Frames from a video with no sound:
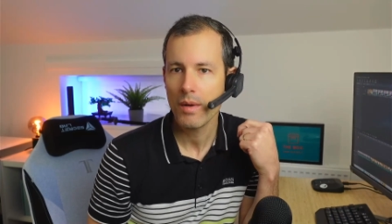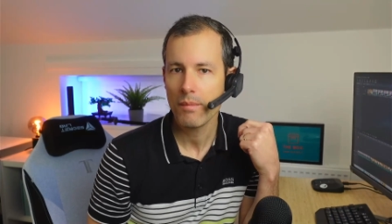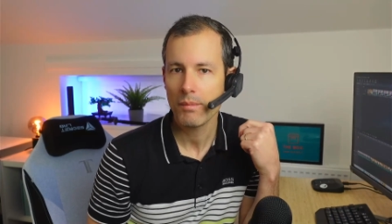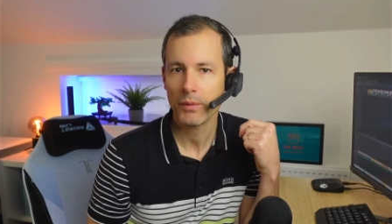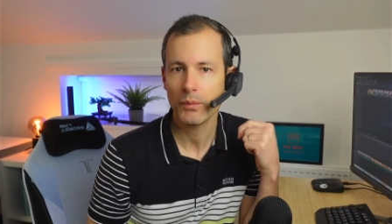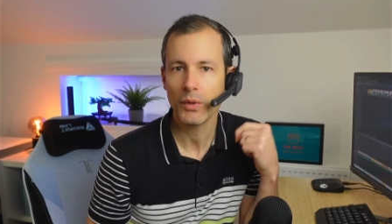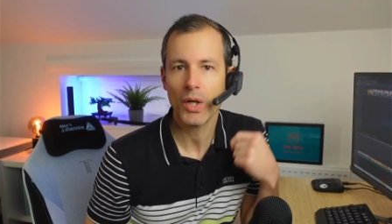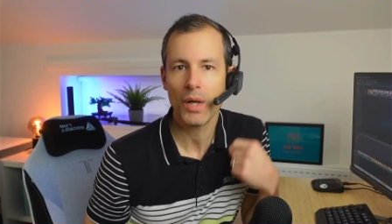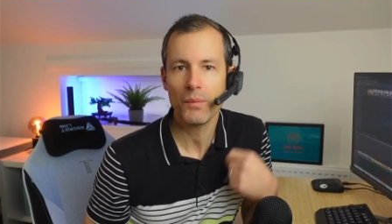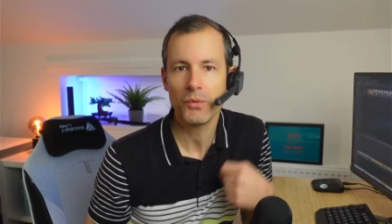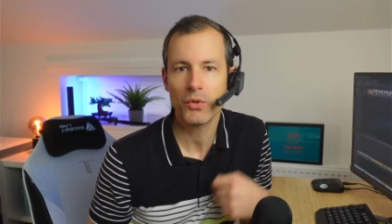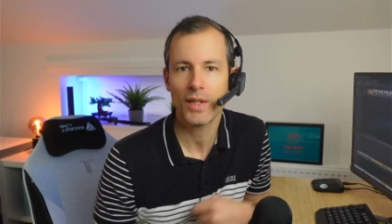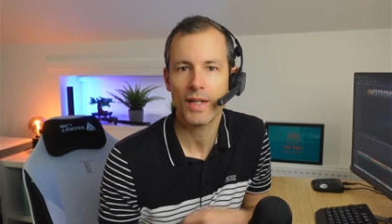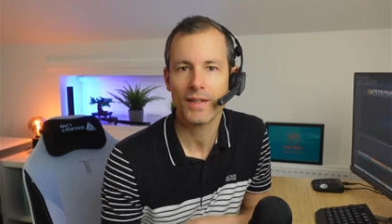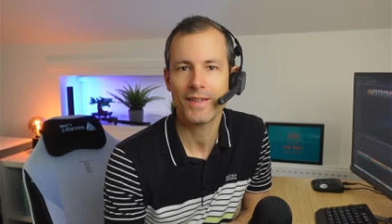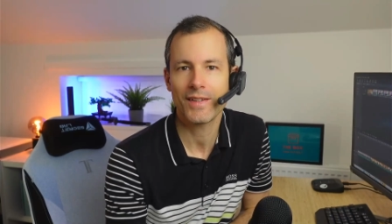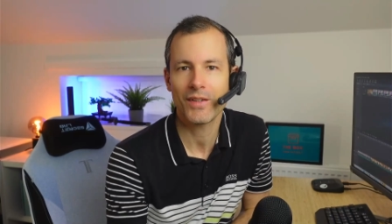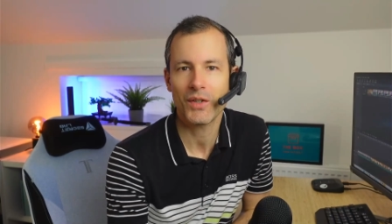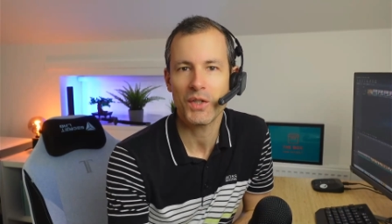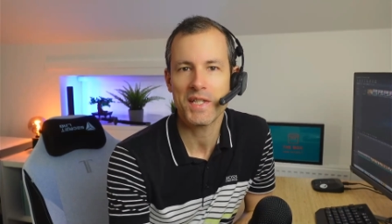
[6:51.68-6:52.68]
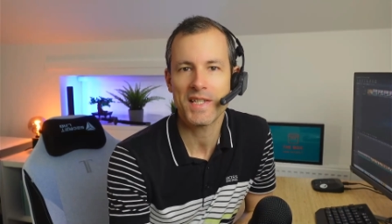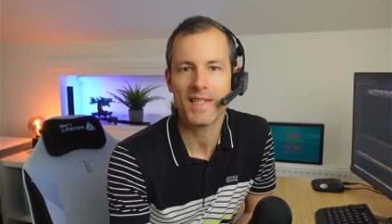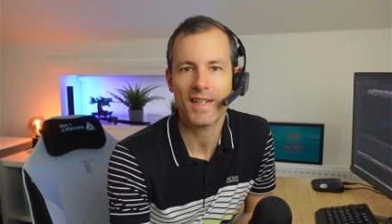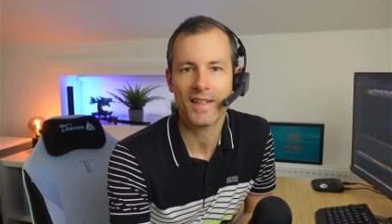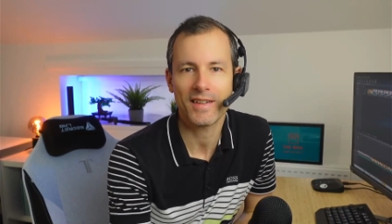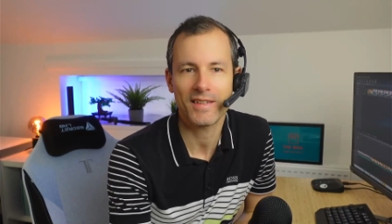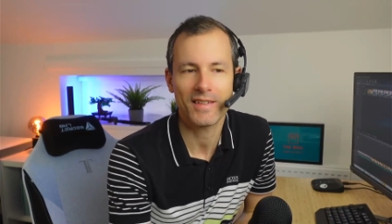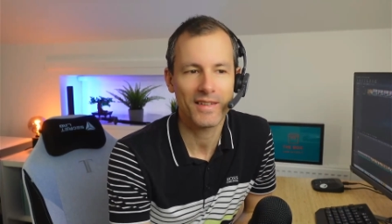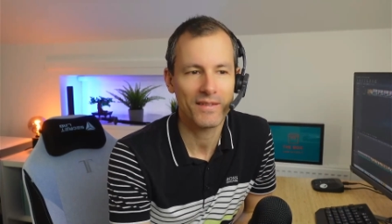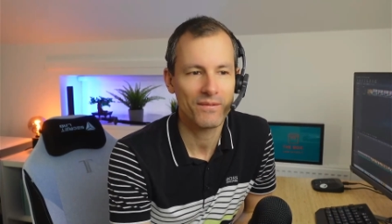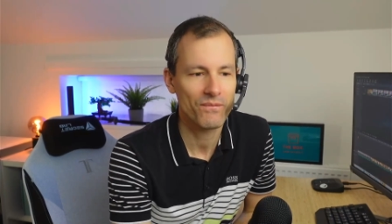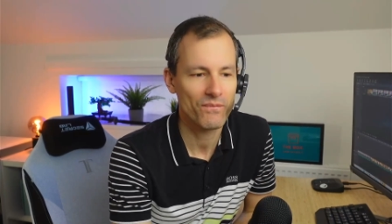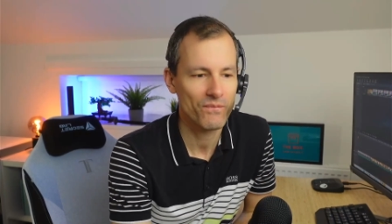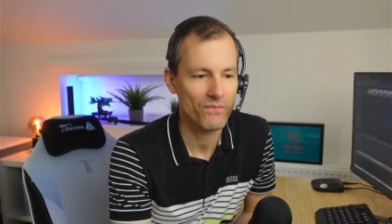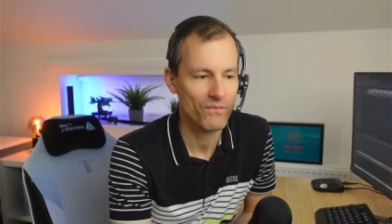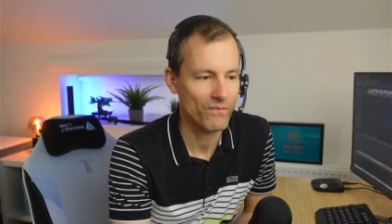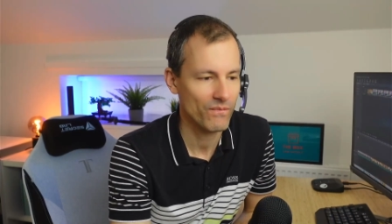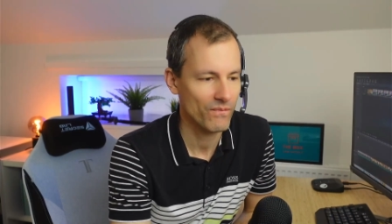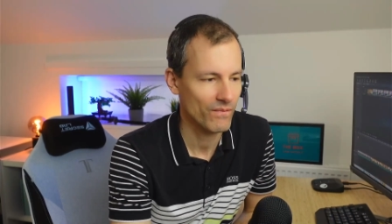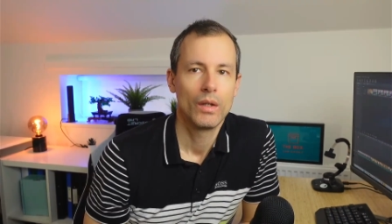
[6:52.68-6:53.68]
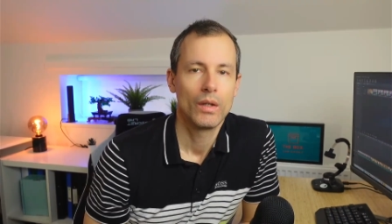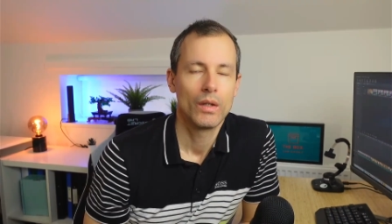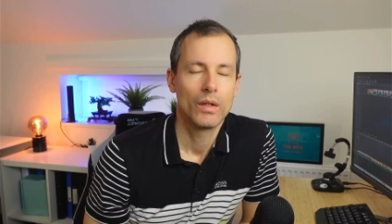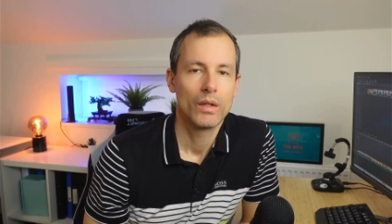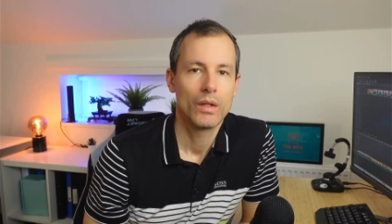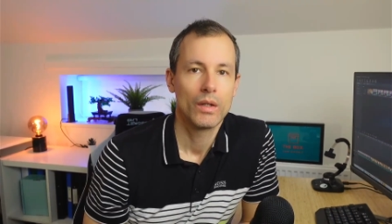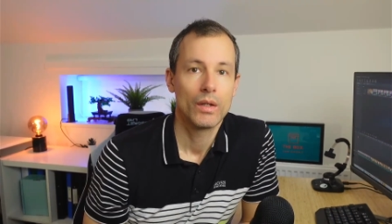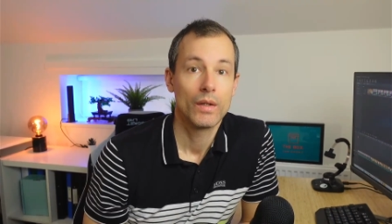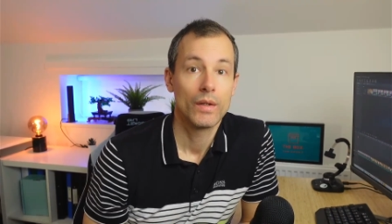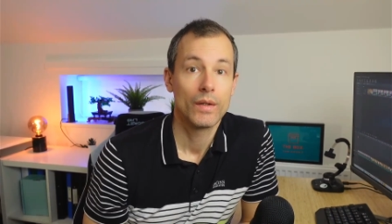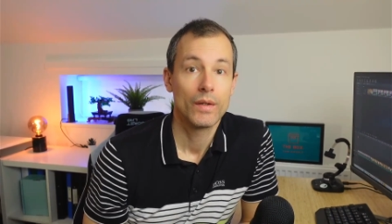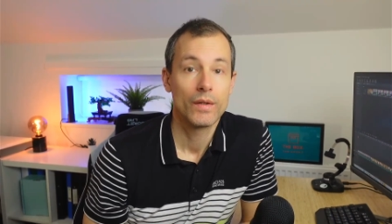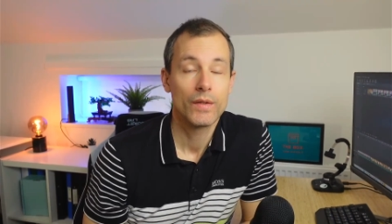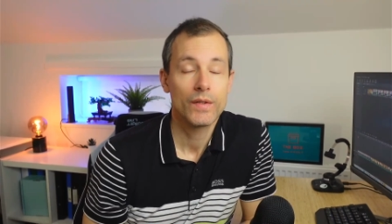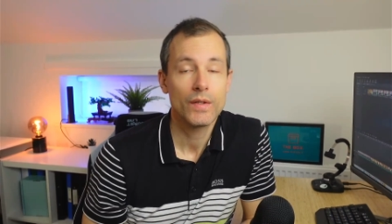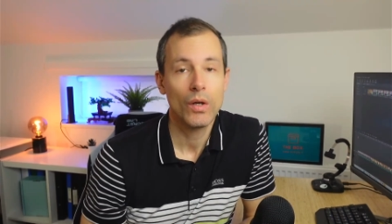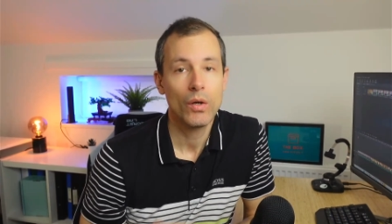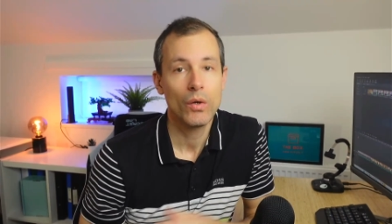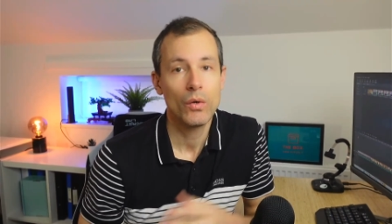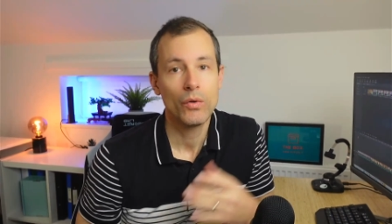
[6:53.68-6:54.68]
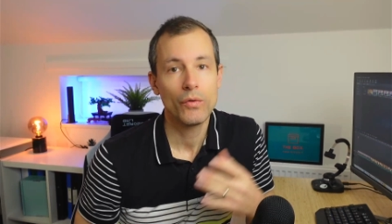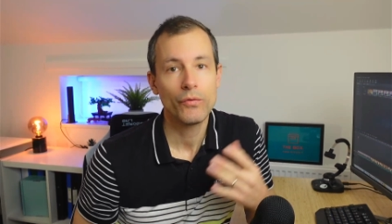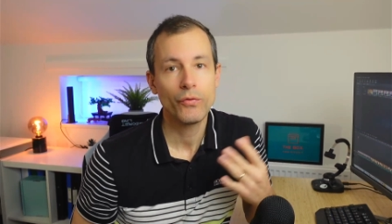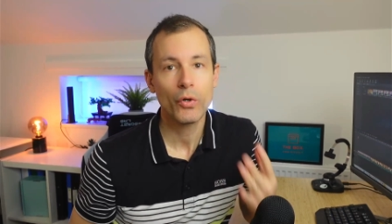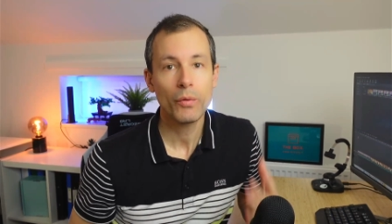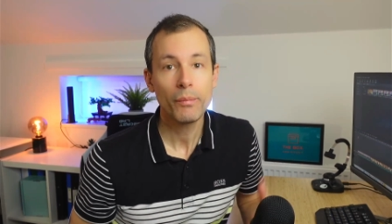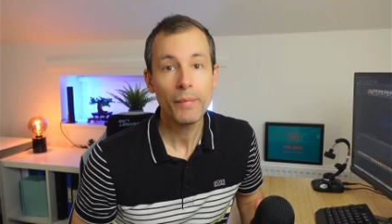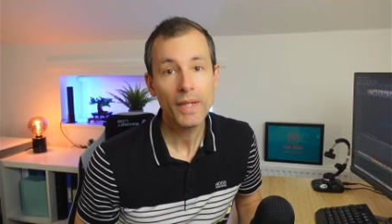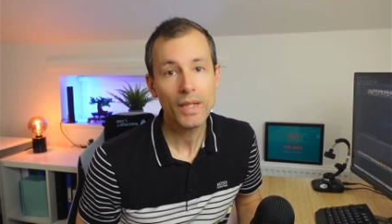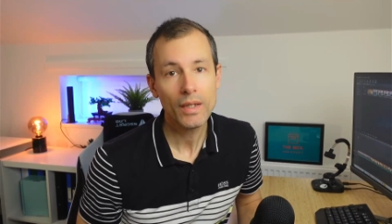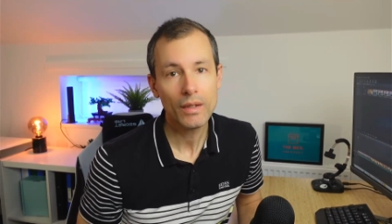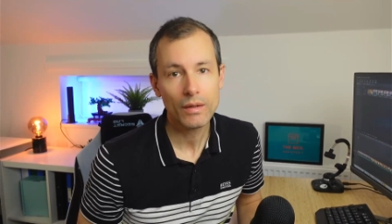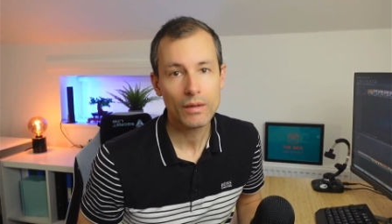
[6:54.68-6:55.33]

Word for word: but we'll come to that here in a second. So for me,